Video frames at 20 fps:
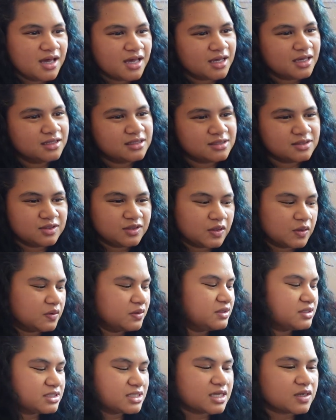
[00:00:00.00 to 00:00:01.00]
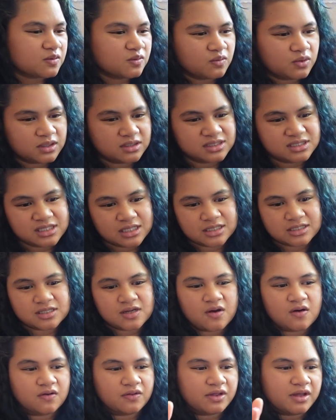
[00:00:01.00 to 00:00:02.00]
it, you know, in the second one says,
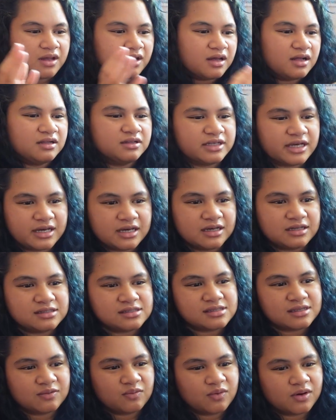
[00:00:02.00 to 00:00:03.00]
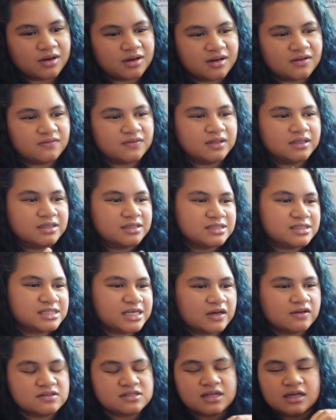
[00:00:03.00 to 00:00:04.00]
oh, they held hands and what, and then it
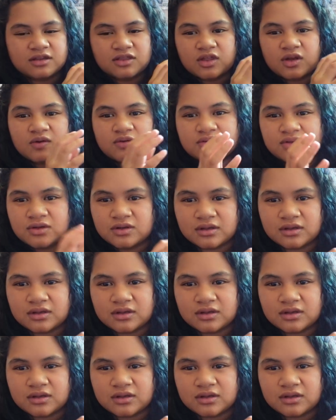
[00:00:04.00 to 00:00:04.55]
sounds like they're